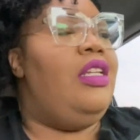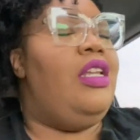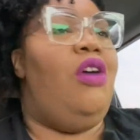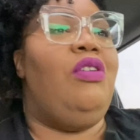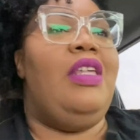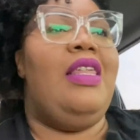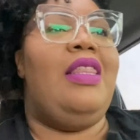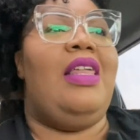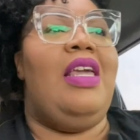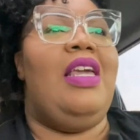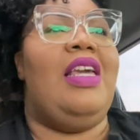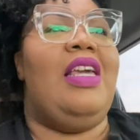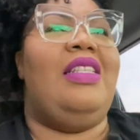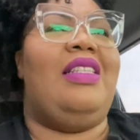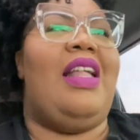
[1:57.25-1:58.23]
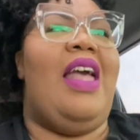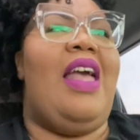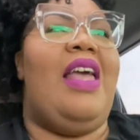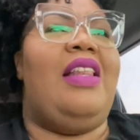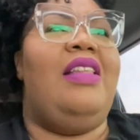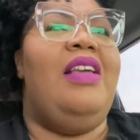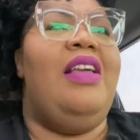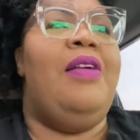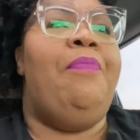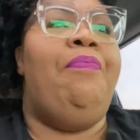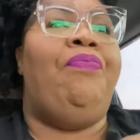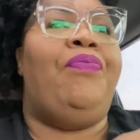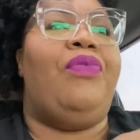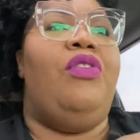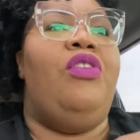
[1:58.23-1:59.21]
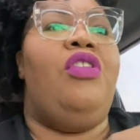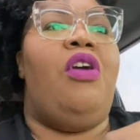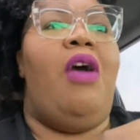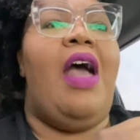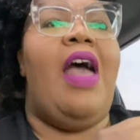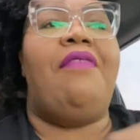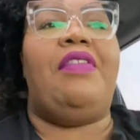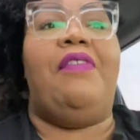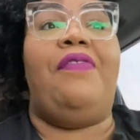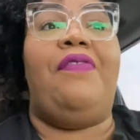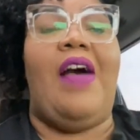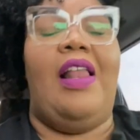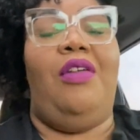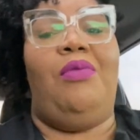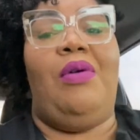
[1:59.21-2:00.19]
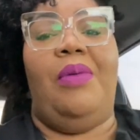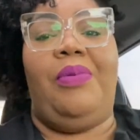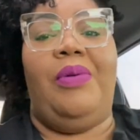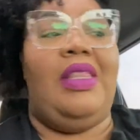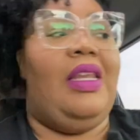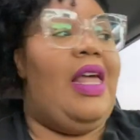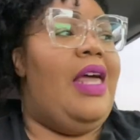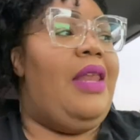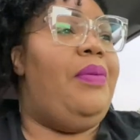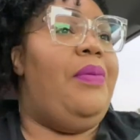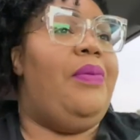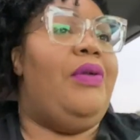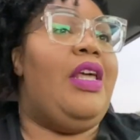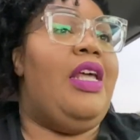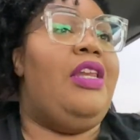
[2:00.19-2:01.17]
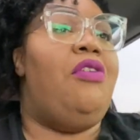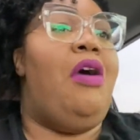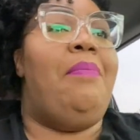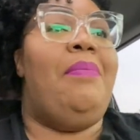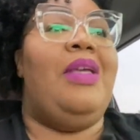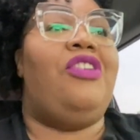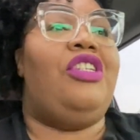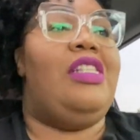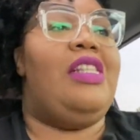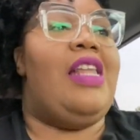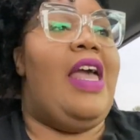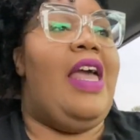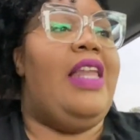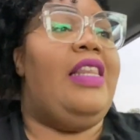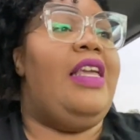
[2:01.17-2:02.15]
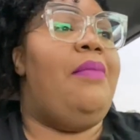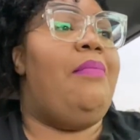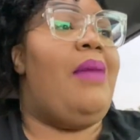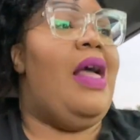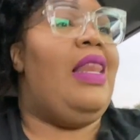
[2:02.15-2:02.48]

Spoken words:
The only thing is that, I have to follow up with a lot of people. And I know I mentioned that in my